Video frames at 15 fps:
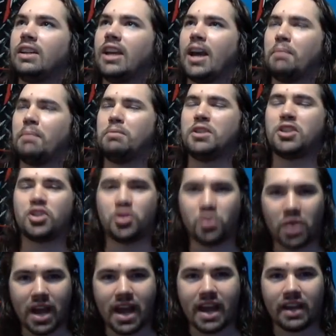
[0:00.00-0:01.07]

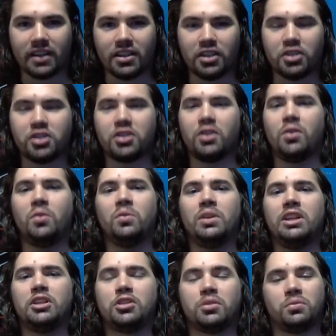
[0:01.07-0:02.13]
abstract and so
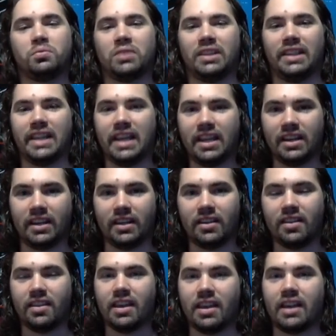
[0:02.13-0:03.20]

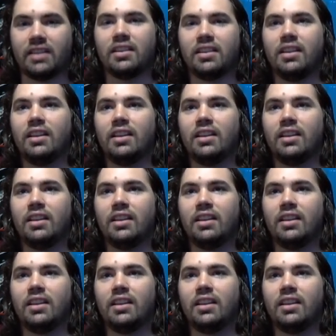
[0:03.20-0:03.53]
interrelated that